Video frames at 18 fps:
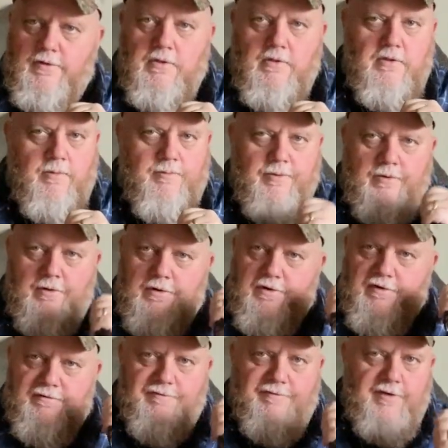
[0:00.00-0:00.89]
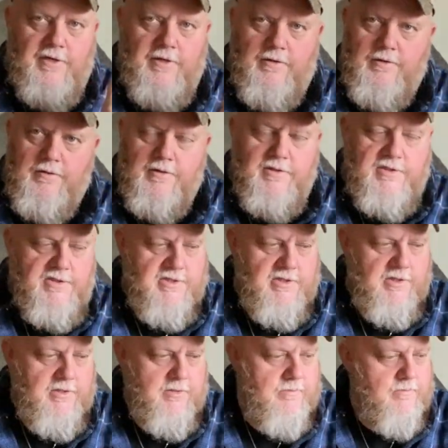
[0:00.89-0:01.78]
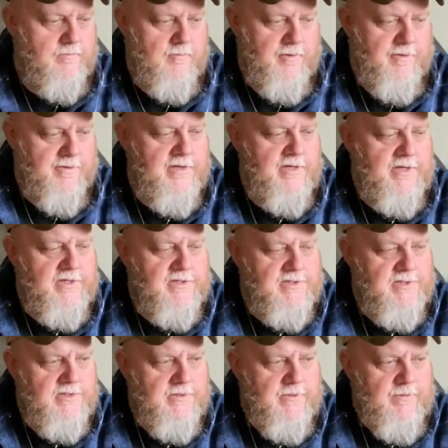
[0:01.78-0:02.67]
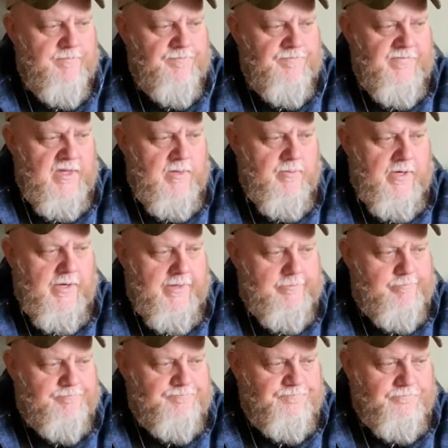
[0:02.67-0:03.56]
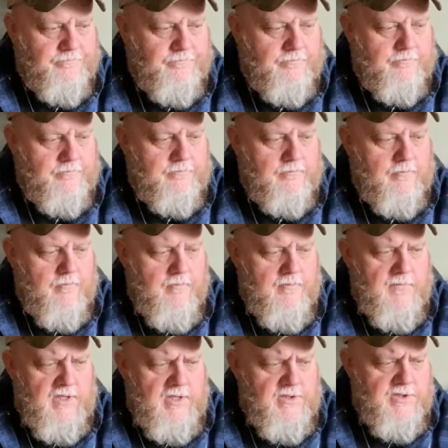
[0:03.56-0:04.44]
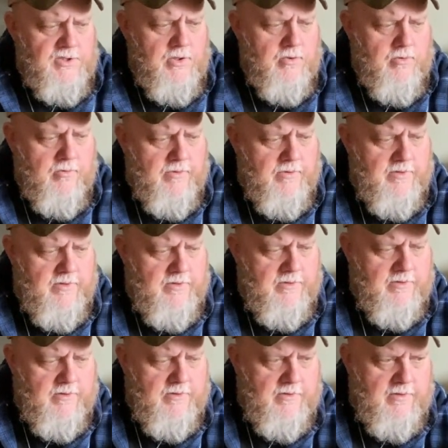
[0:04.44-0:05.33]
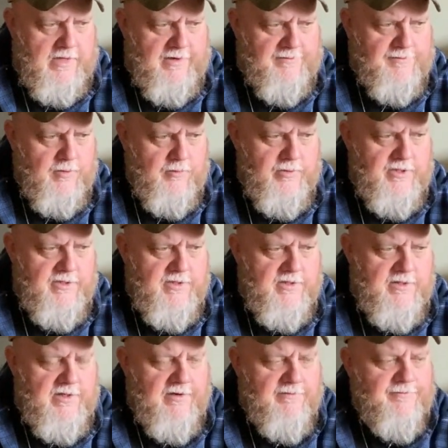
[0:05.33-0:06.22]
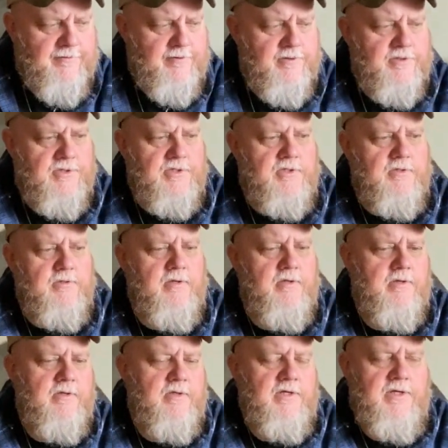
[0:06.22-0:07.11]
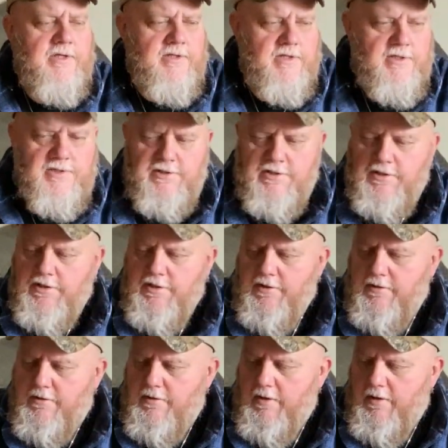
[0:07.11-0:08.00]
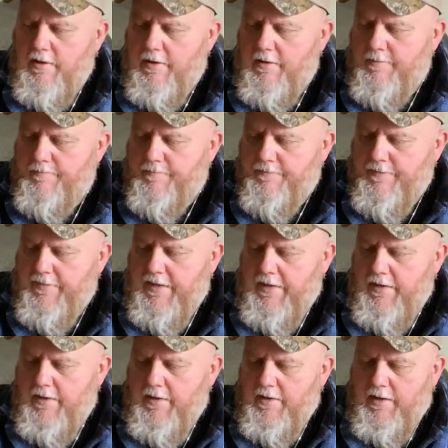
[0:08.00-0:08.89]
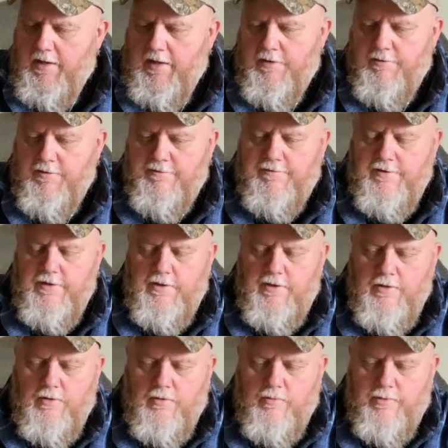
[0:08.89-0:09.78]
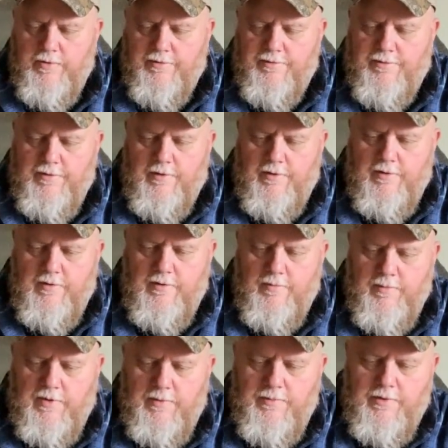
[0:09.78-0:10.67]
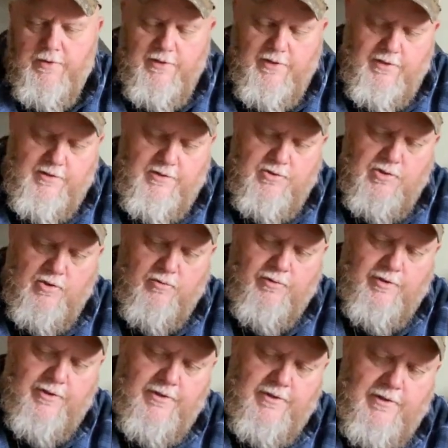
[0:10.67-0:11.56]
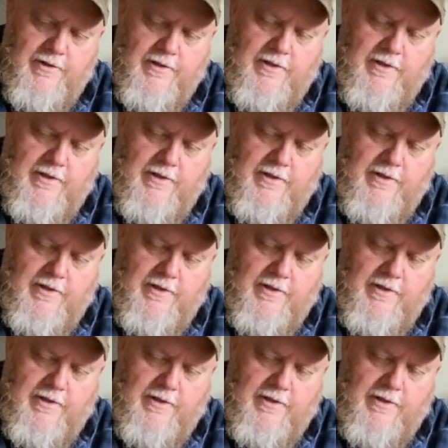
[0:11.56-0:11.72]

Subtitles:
Couple 100 feet you could see with ease. But so after we did that first EDC carry video with my buddy Joey,